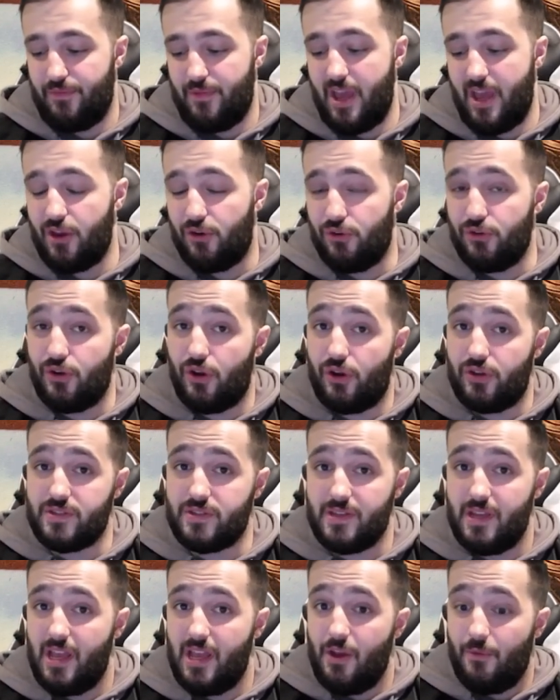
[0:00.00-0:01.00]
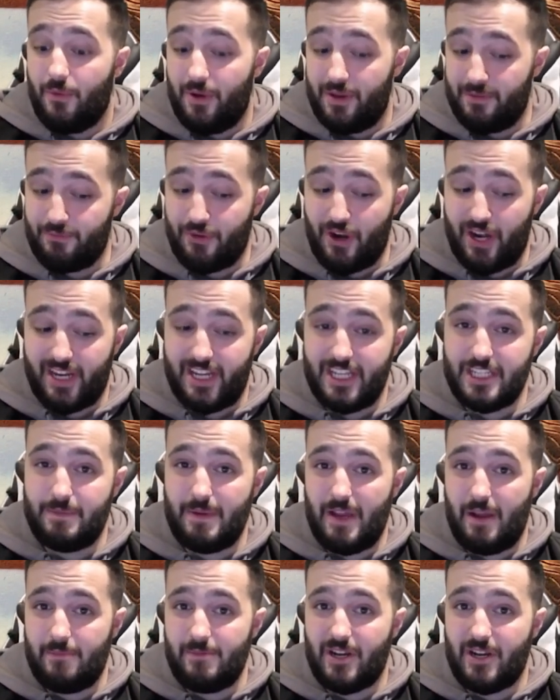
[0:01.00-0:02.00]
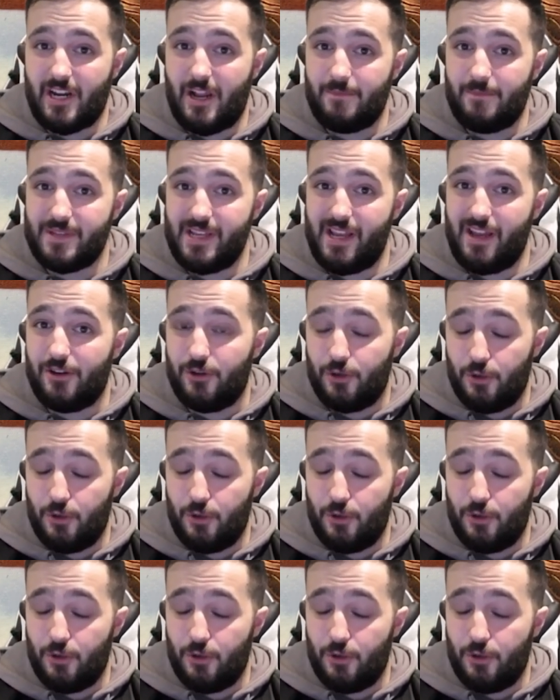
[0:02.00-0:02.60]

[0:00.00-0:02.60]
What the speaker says: And who knows, when Prank-Kids Meow Meow comes out,